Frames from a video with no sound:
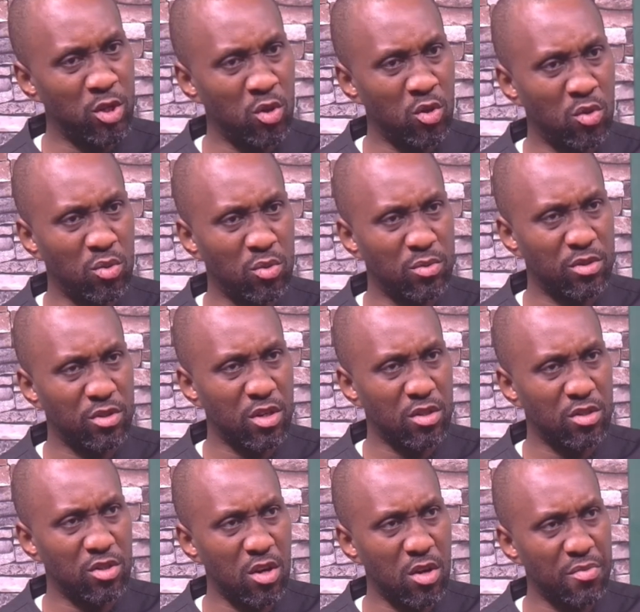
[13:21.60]
no,
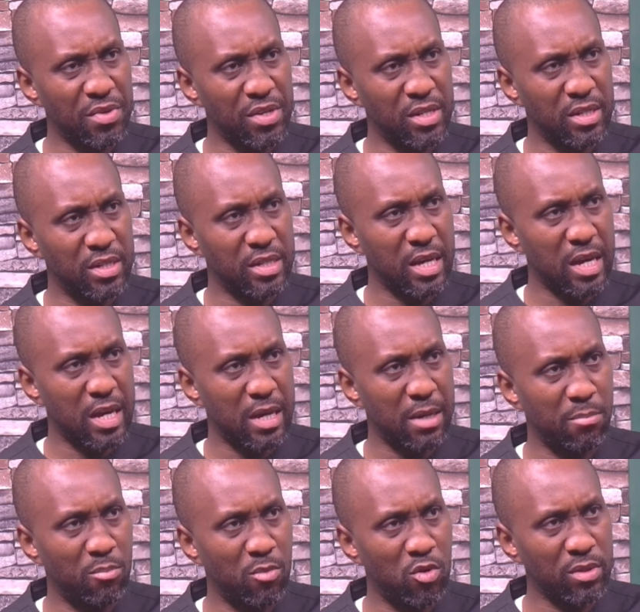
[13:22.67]
not, not really. Uh,
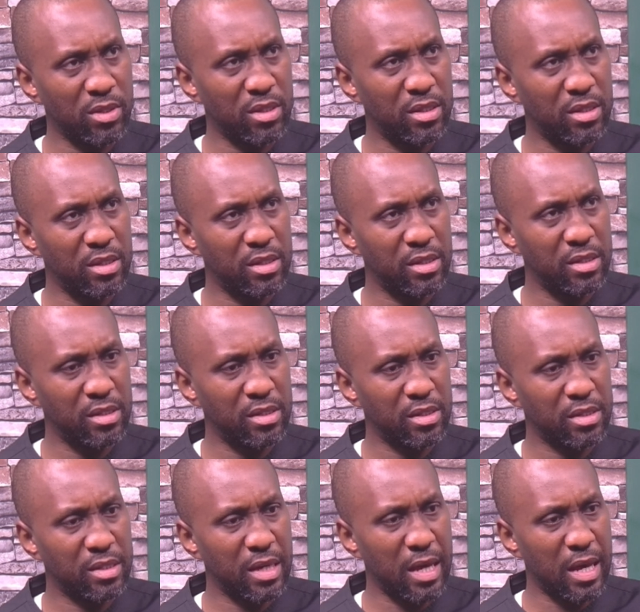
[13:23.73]
mostly
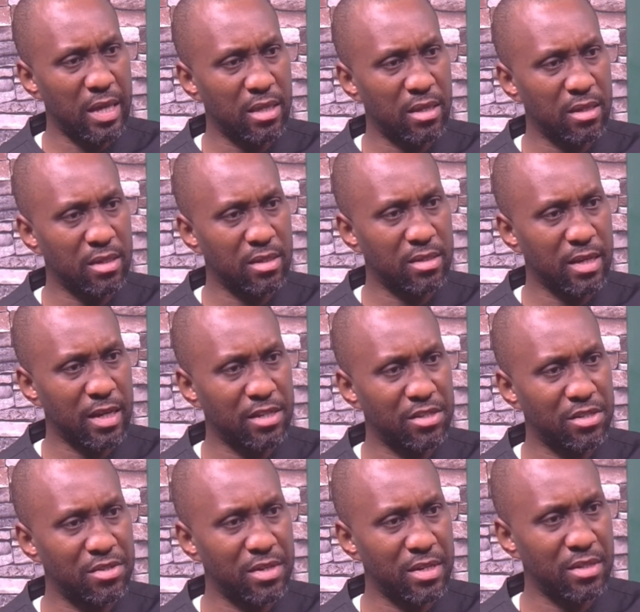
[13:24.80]
I think
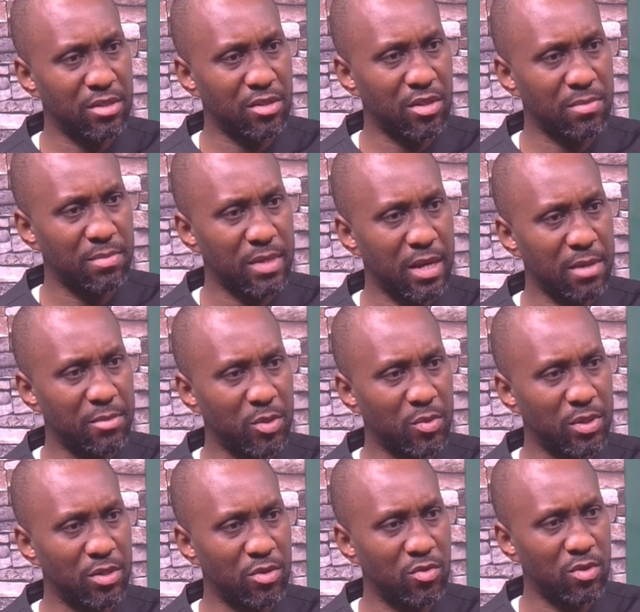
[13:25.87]
Nigerians sometimes
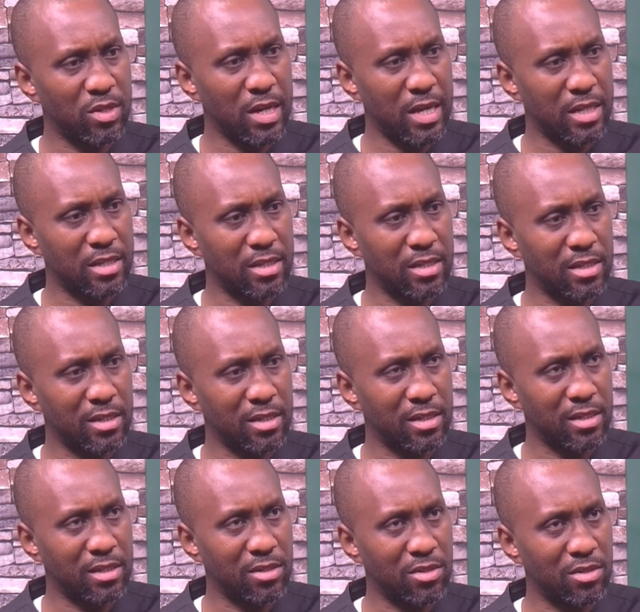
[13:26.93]
we look at
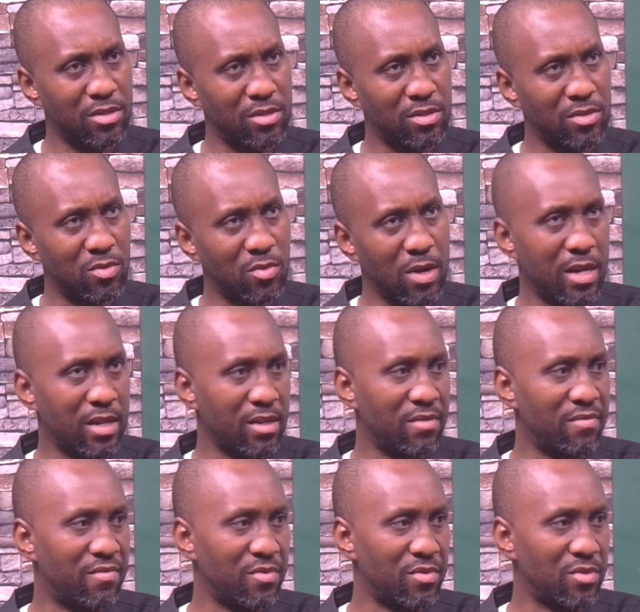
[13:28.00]
the
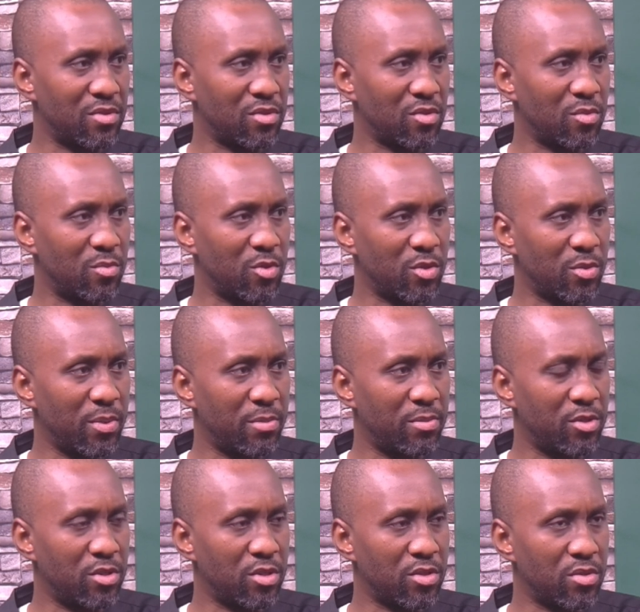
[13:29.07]
low-hanging fruit. So most
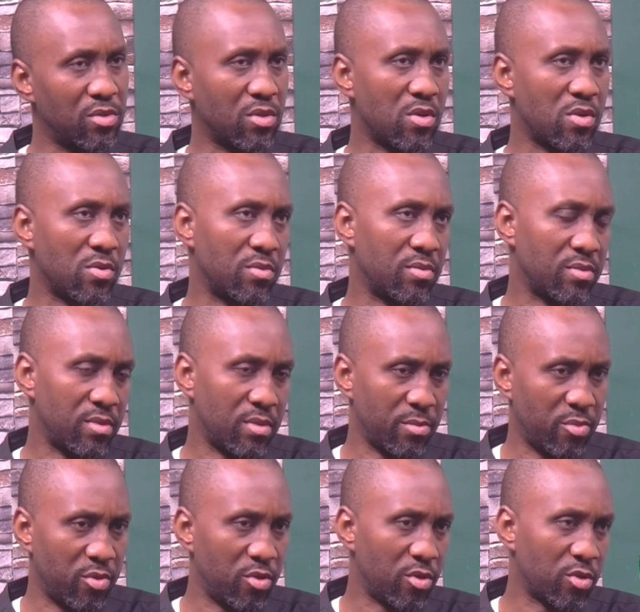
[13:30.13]
people just look, oh, you
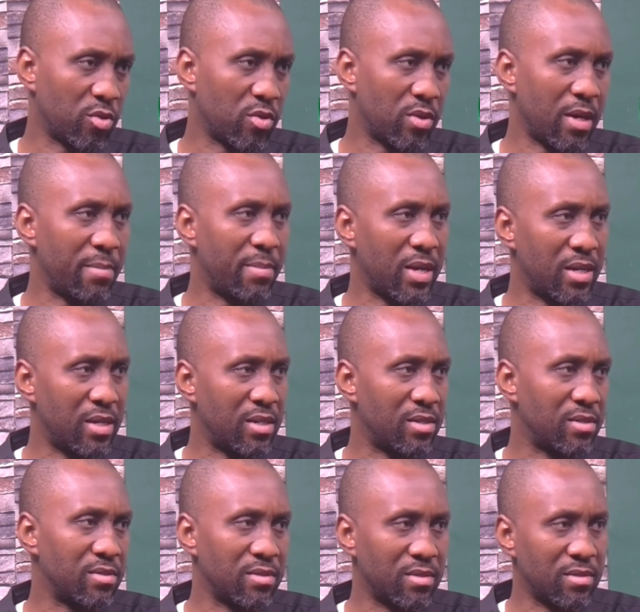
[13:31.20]
put your solar
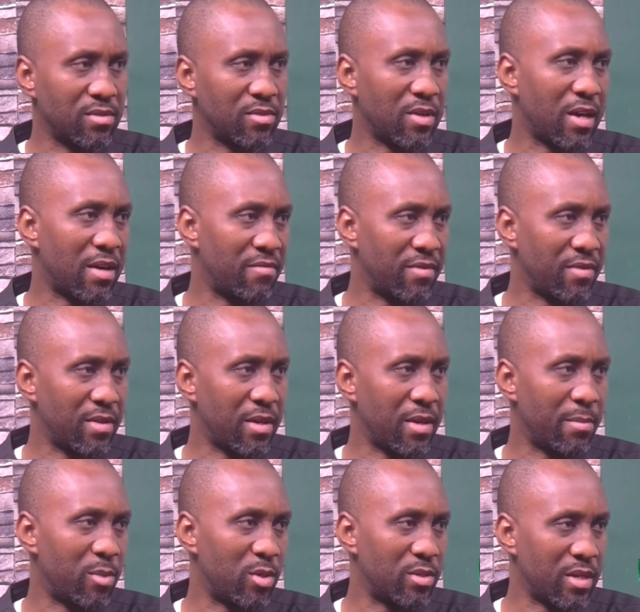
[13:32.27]
panels, you have
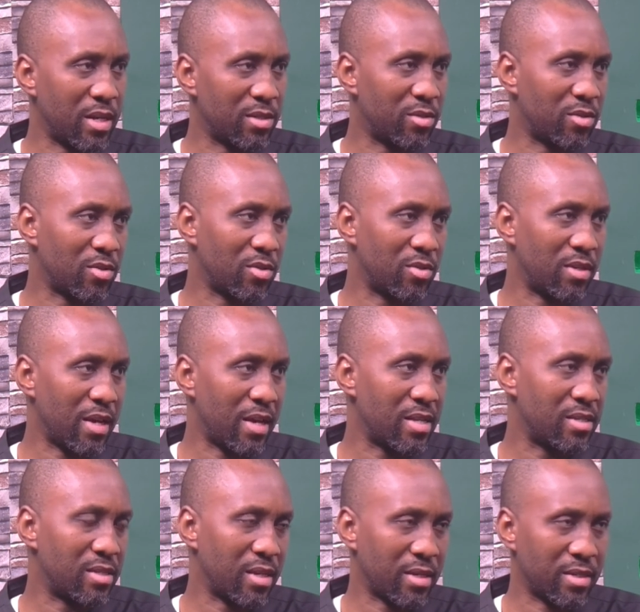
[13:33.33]
abundant
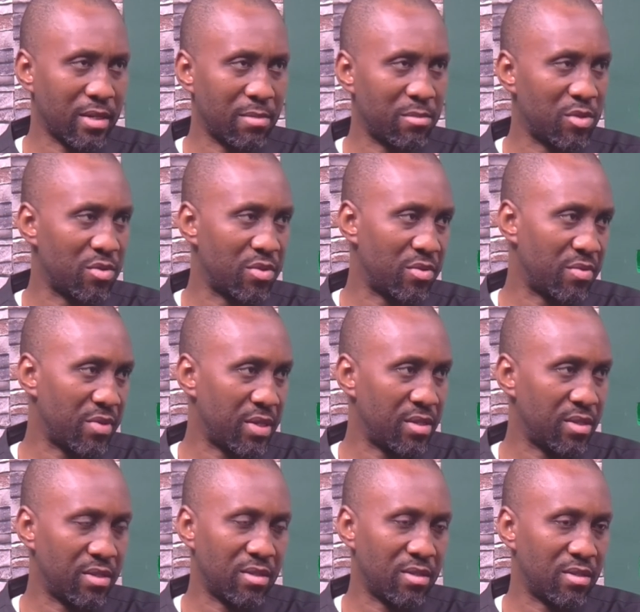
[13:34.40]
sunlight, except during
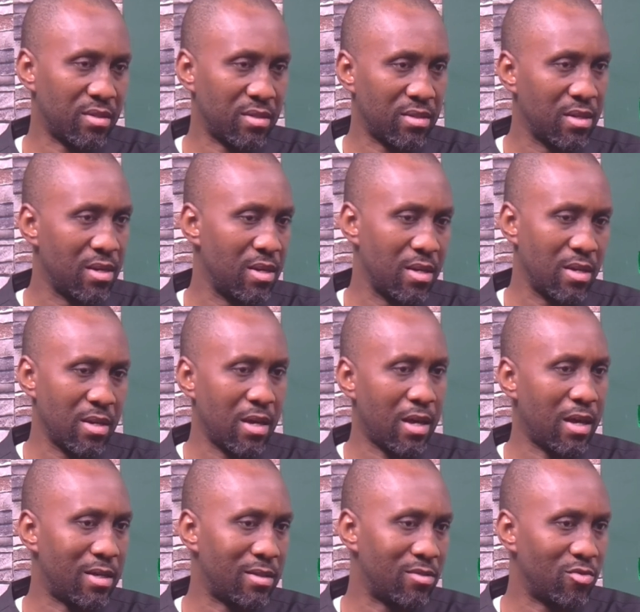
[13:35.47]
rainy season,
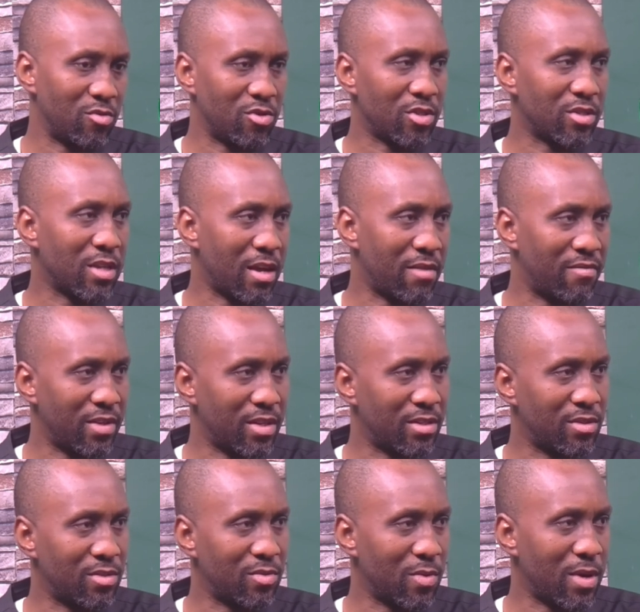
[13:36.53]
and you just
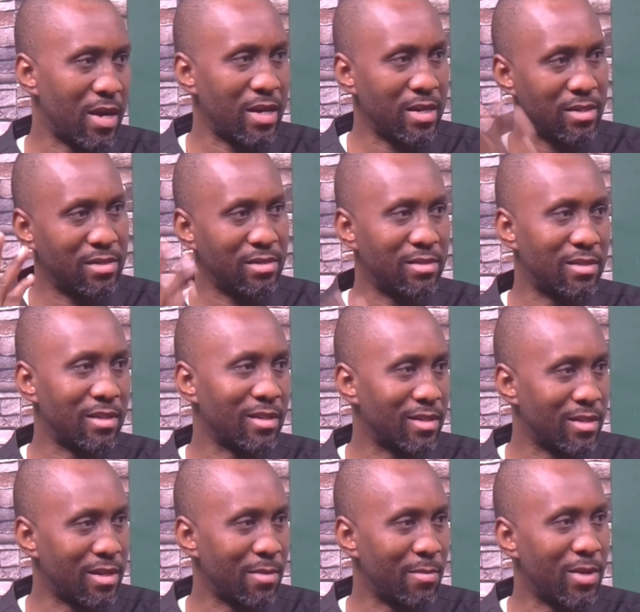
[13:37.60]
harvest. Why
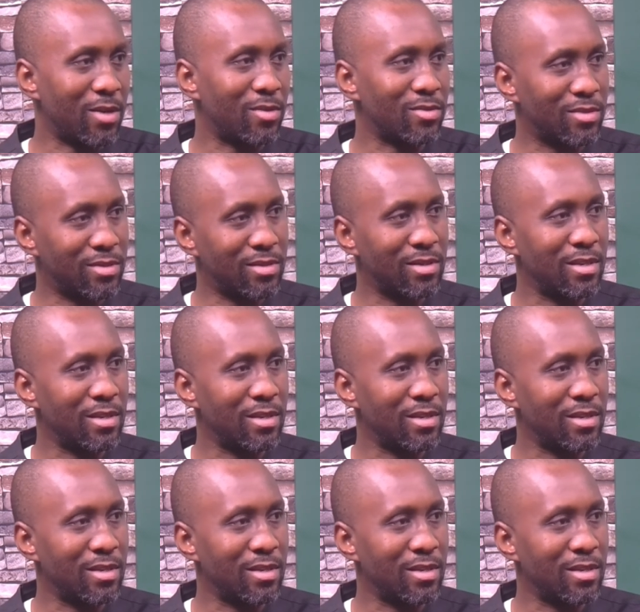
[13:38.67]
thinking about